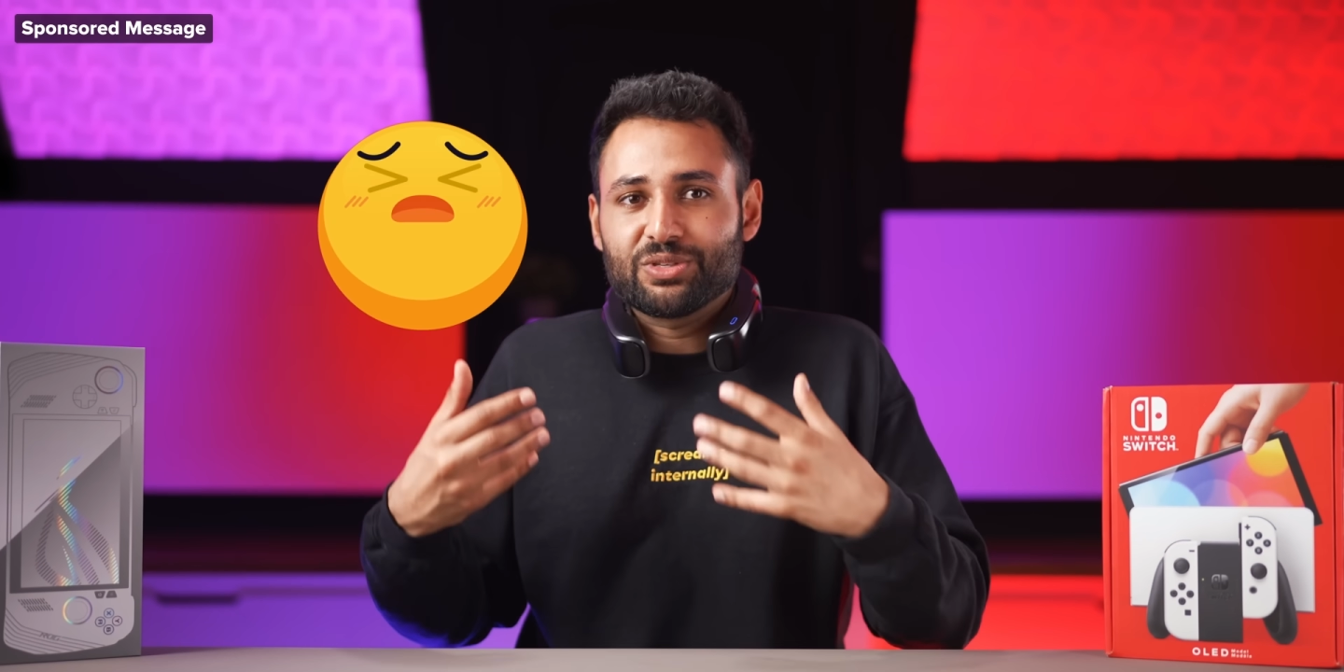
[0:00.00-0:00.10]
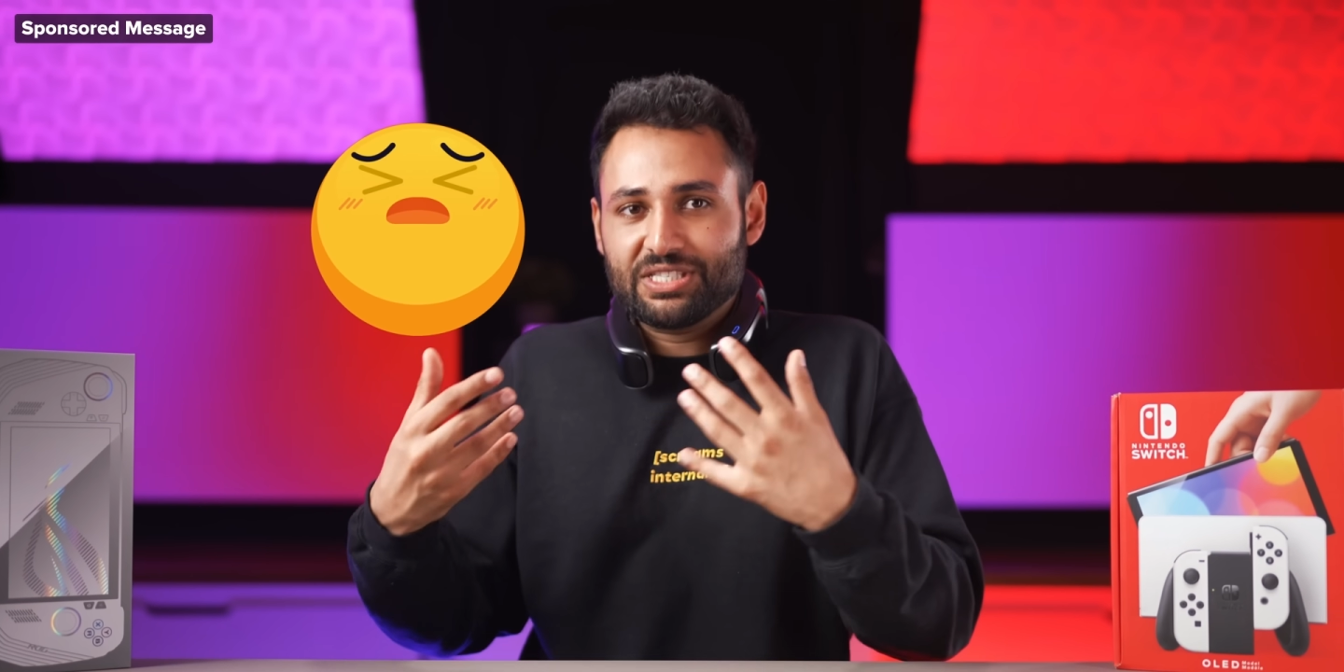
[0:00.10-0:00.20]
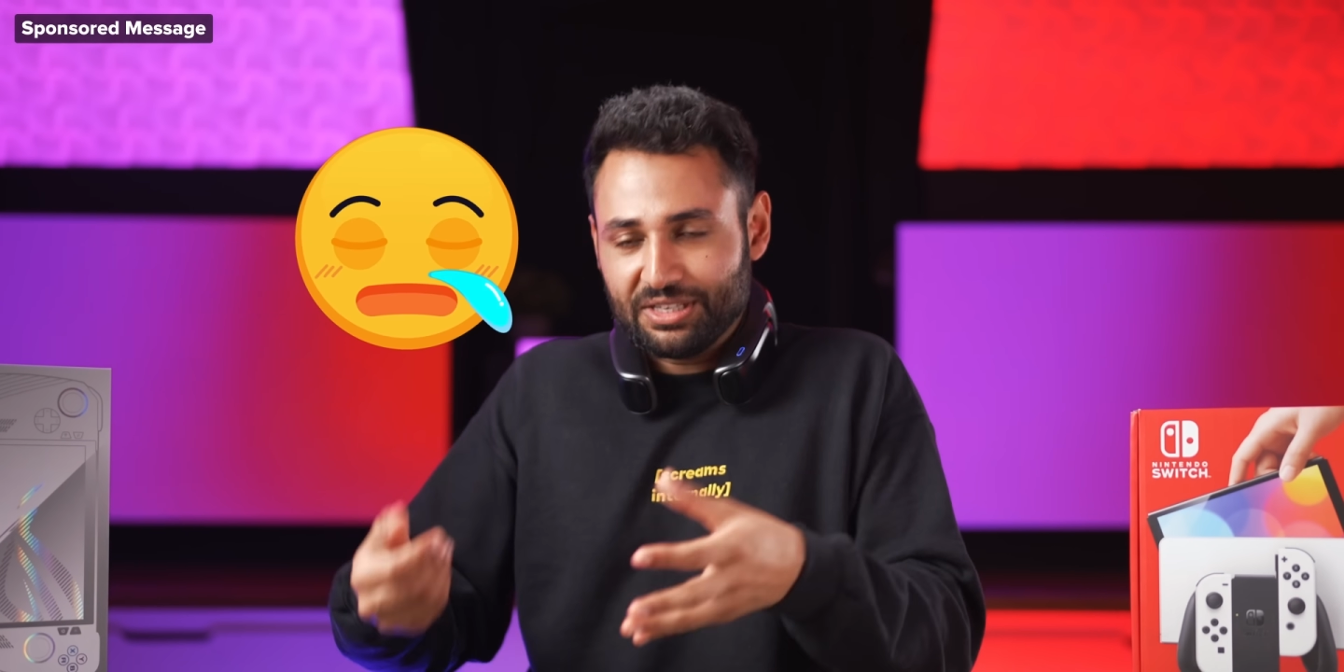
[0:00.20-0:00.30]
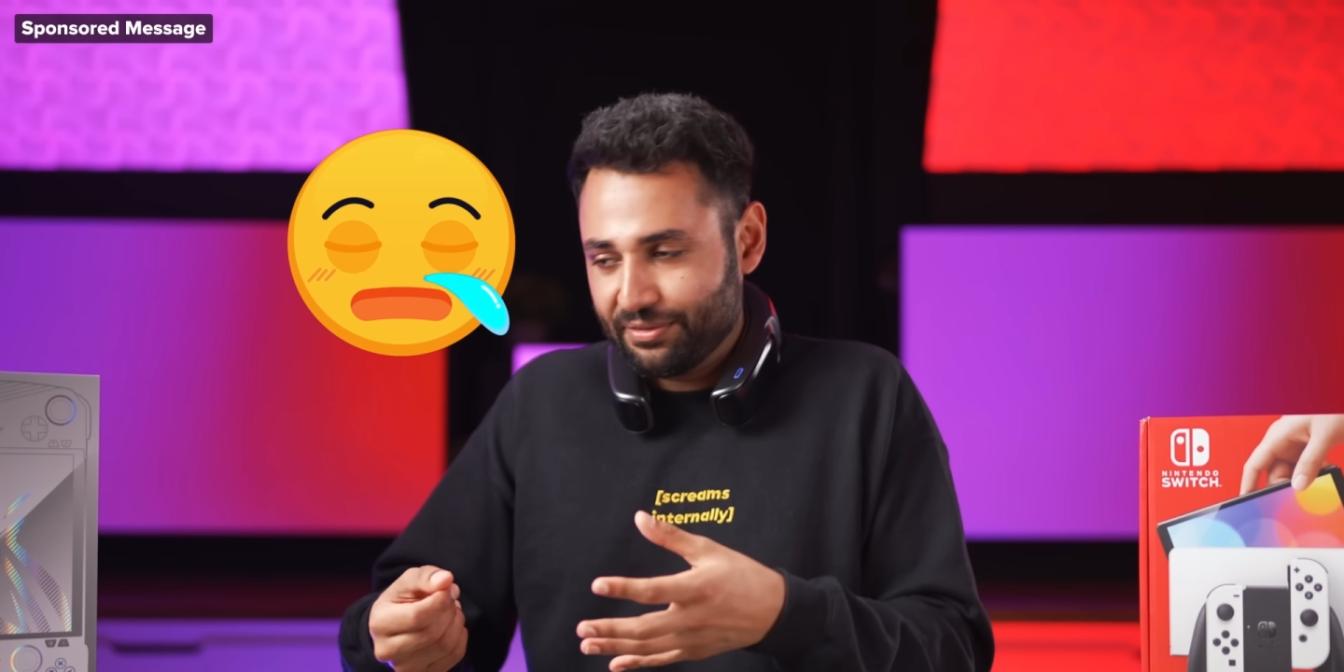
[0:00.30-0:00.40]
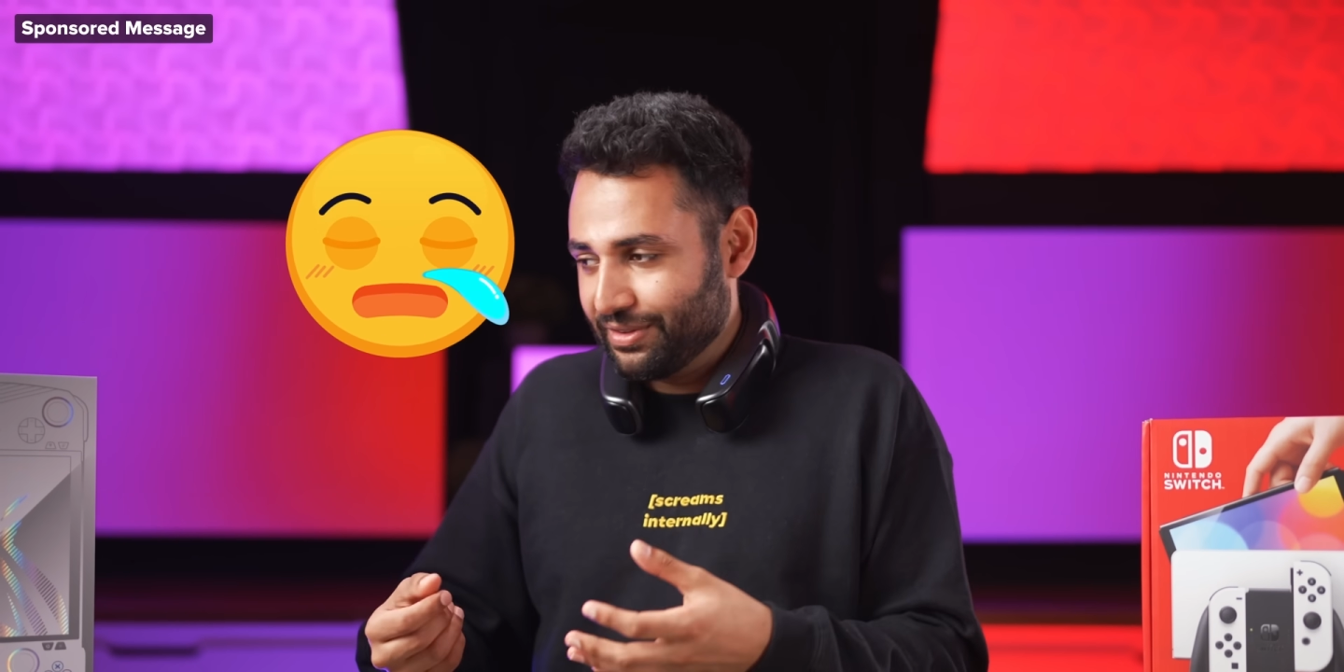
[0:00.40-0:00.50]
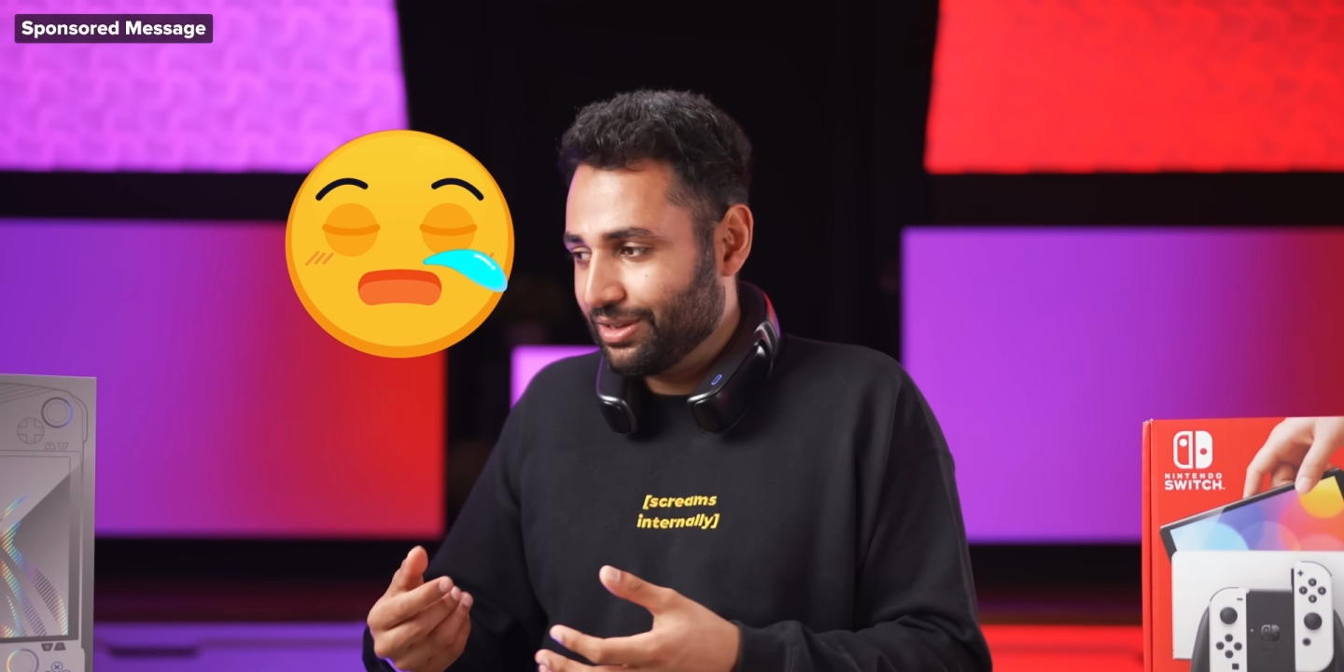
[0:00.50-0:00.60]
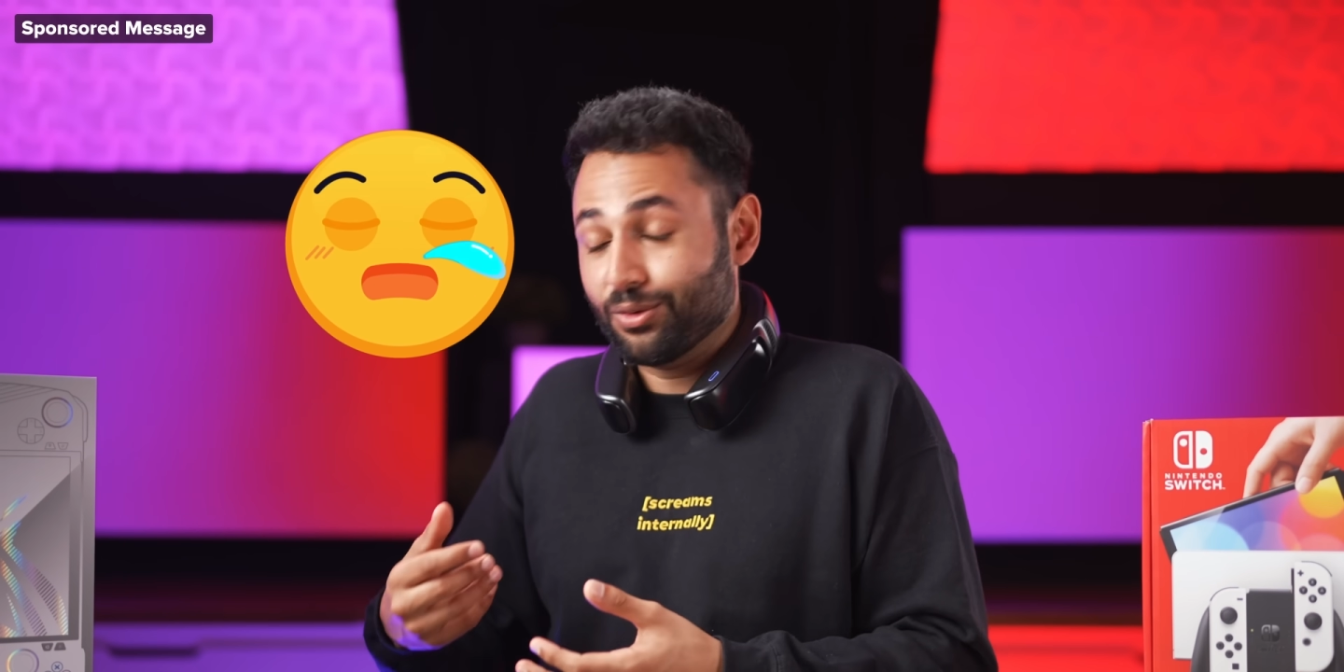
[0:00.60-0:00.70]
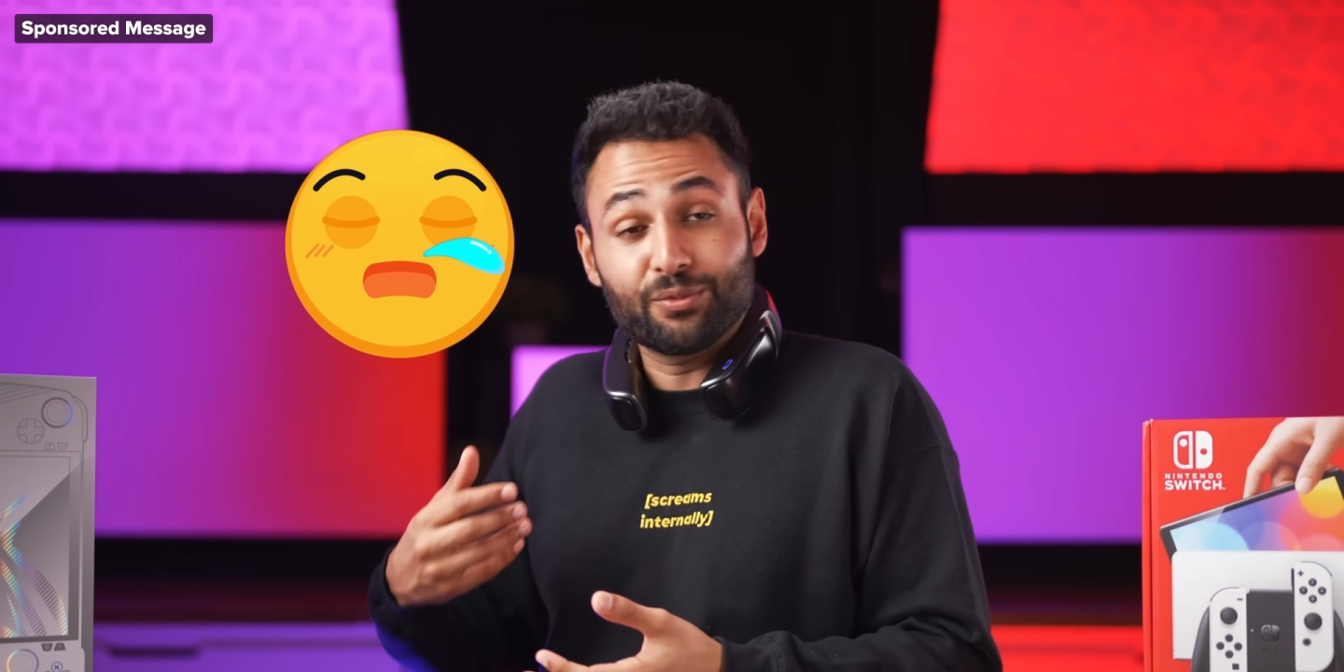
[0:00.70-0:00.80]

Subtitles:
stuffy or